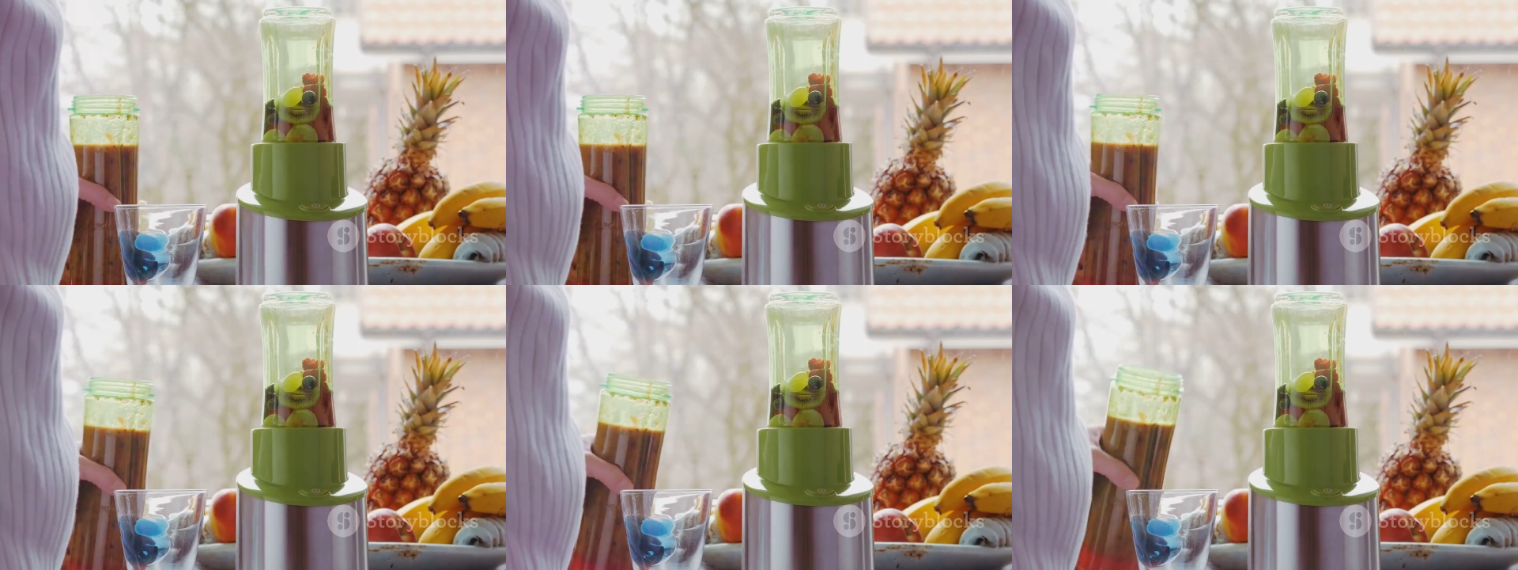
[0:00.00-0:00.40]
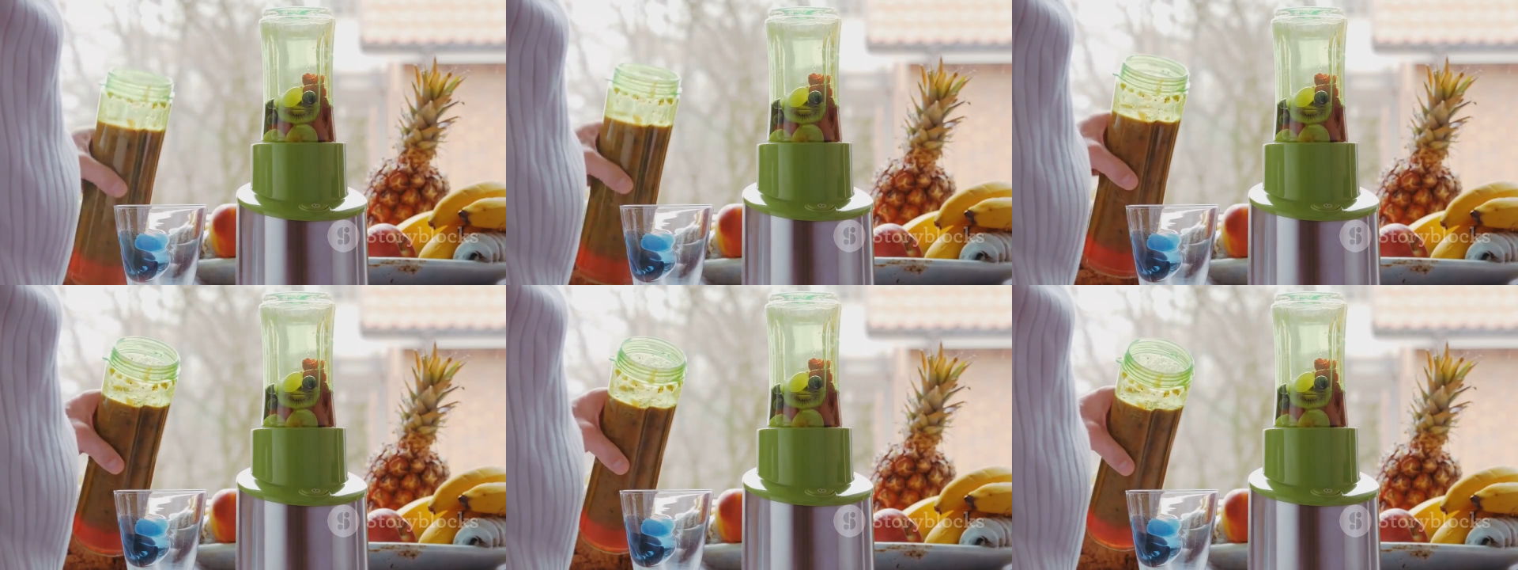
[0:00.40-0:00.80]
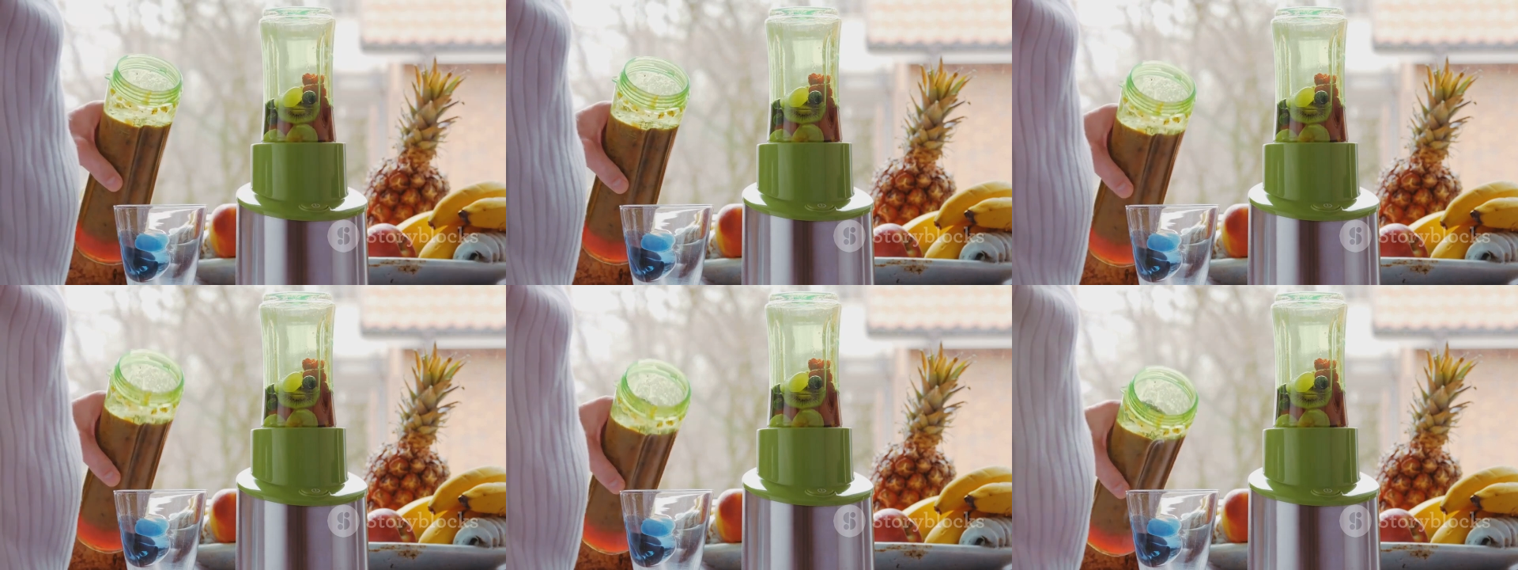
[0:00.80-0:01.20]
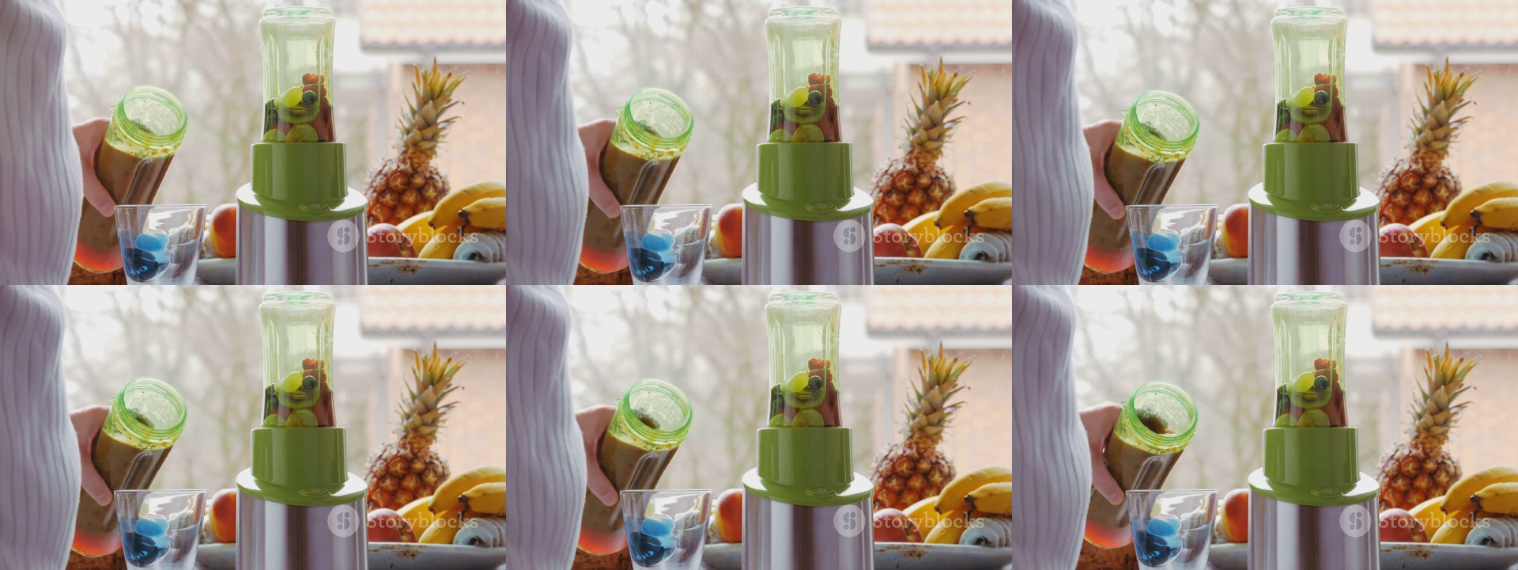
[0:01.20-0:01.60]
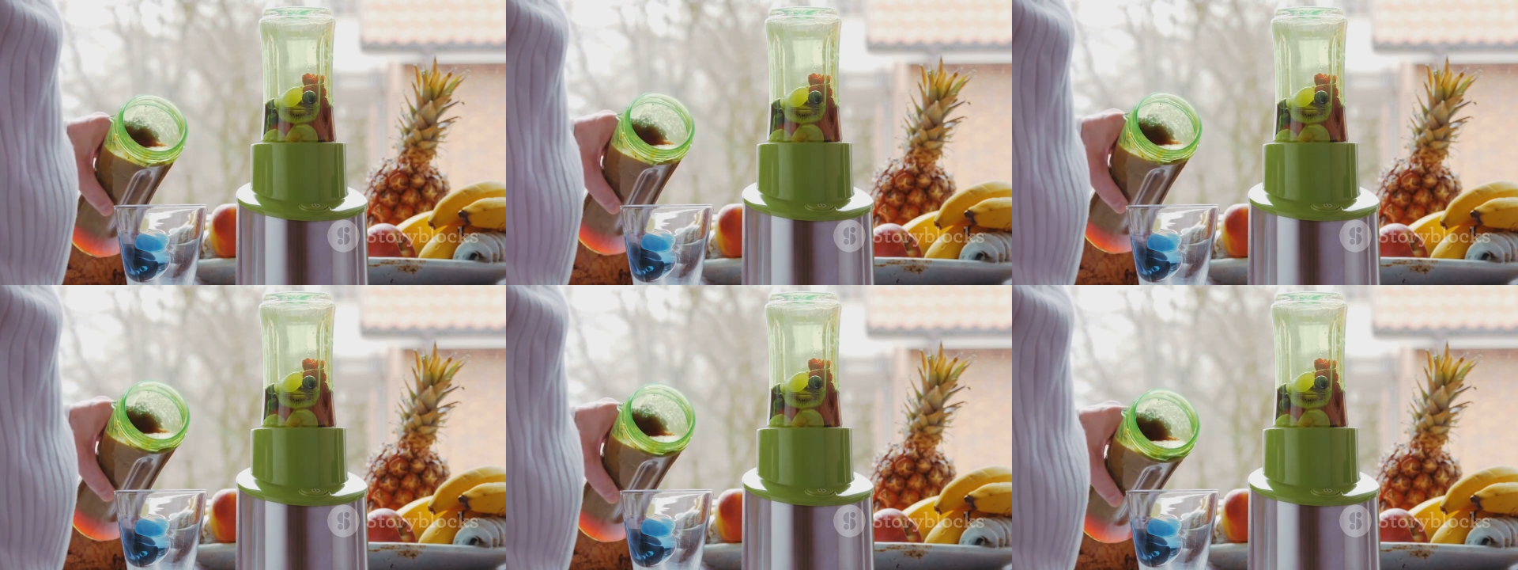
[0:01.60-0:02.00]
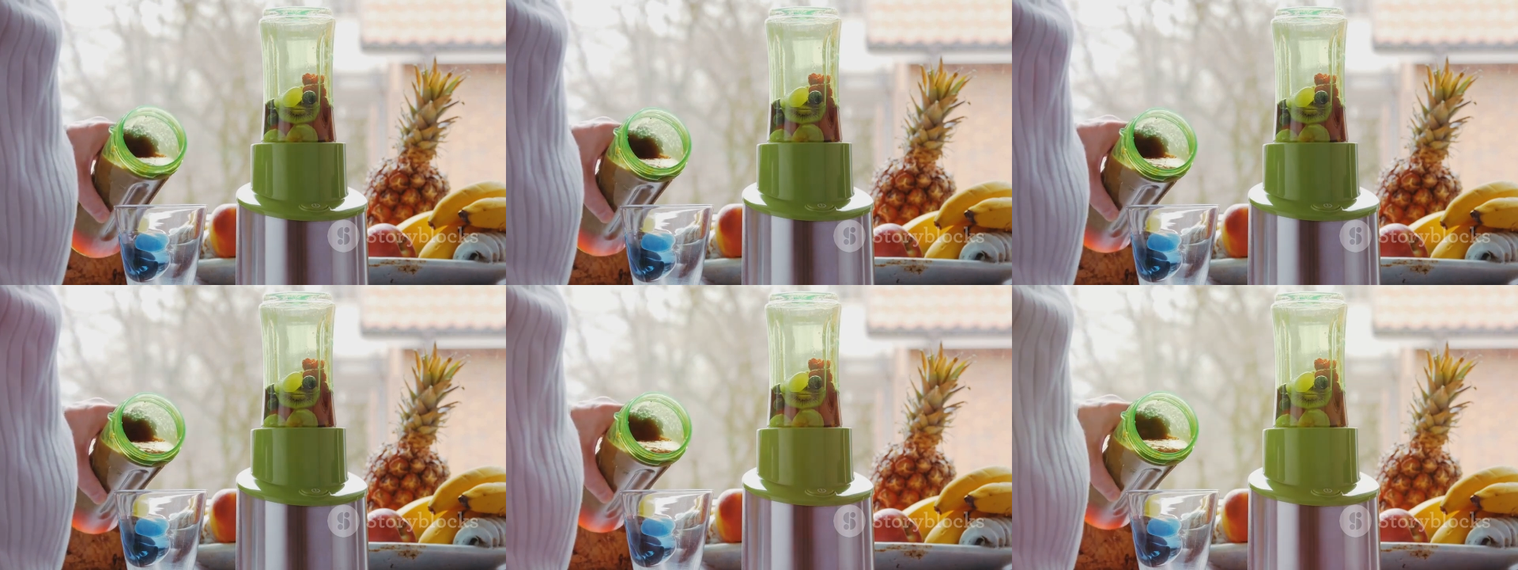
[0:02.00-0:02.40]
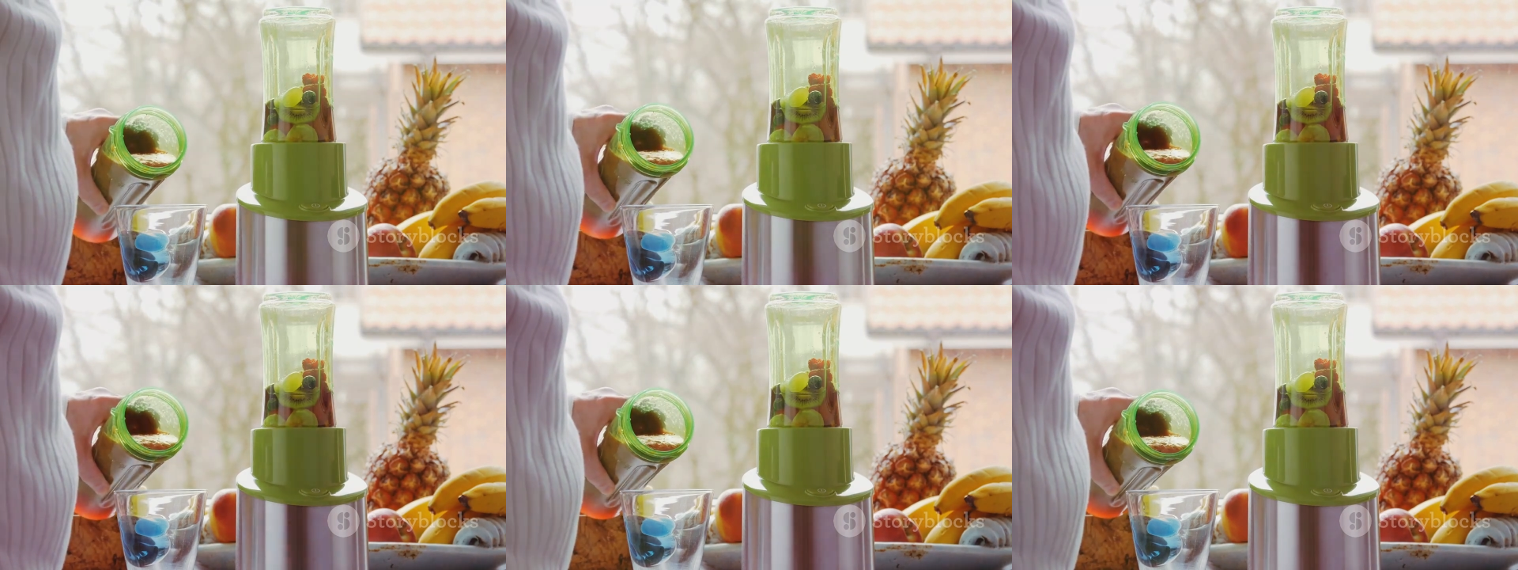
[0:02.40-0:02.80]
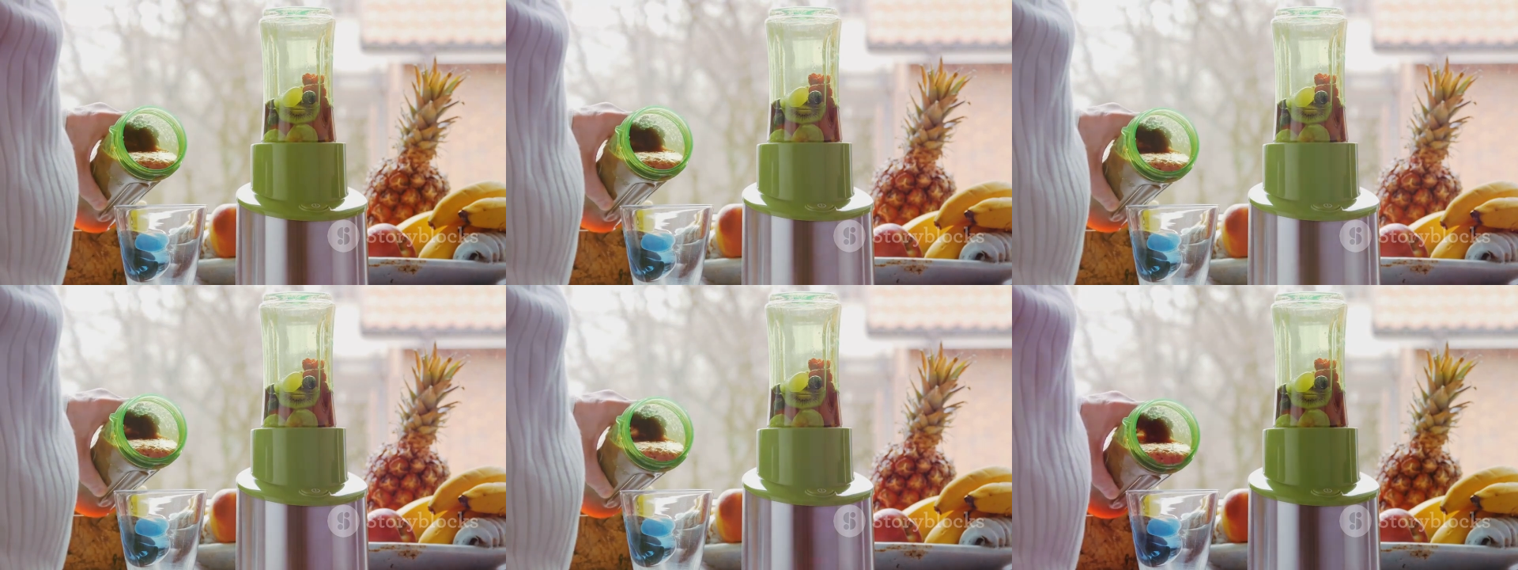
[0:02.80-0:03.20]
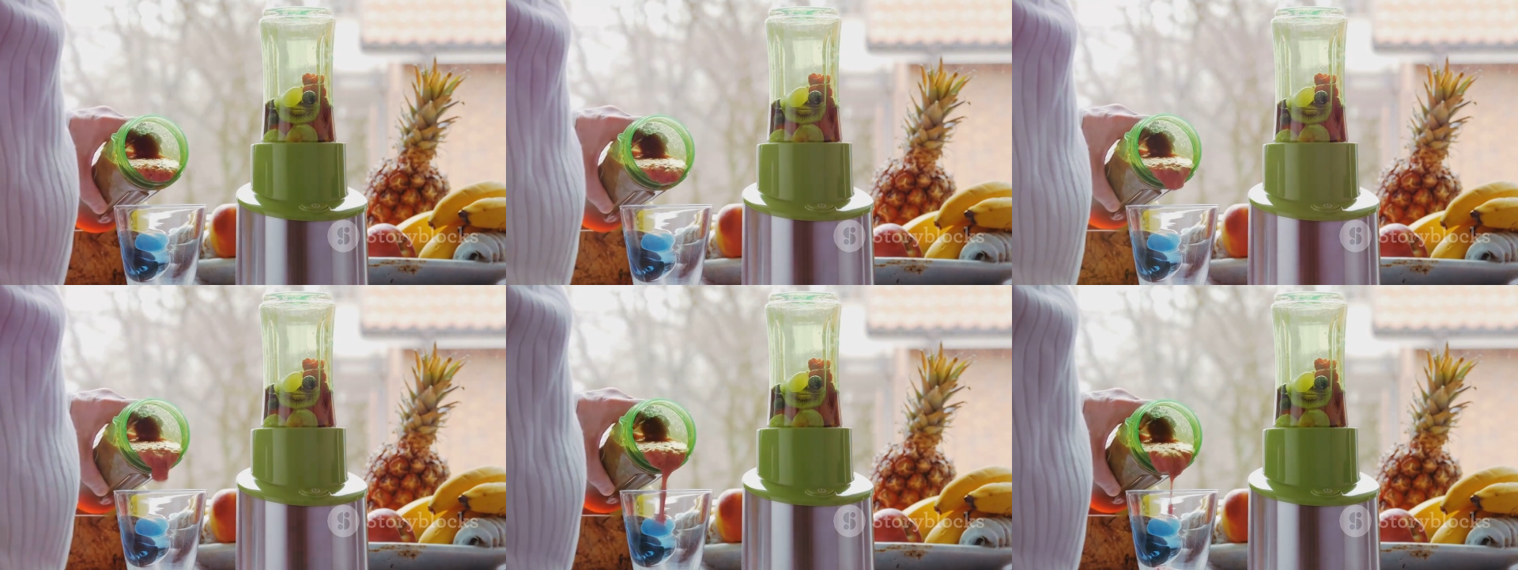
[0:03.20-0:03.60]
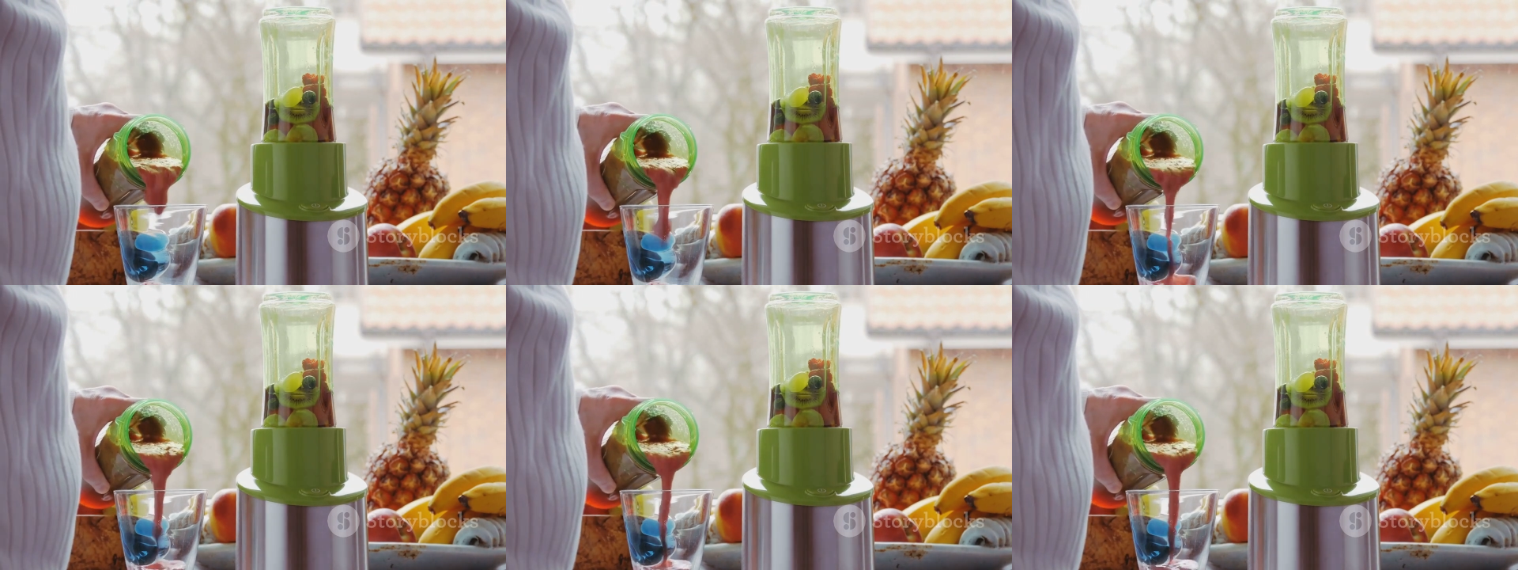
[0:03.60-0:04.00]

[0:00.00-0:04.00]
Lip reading: Nobody's mouth can be seen.